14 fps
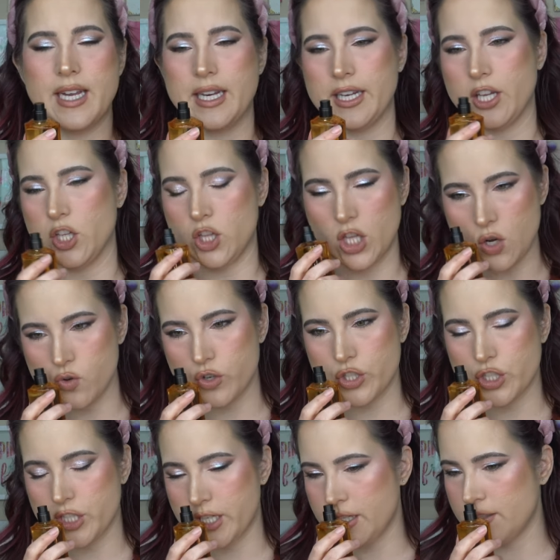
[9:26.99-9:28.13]
tanning
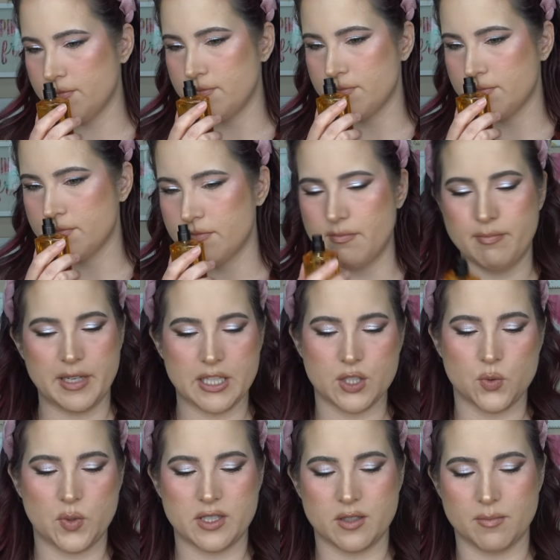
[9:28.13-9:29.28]
lotion,
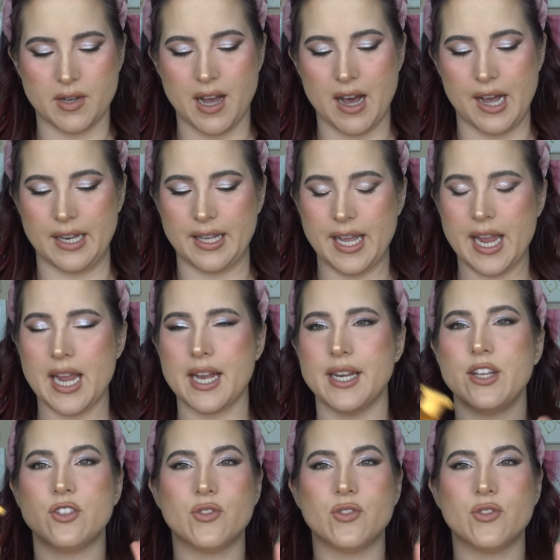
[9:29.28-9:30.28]
mixed with some cotton candy.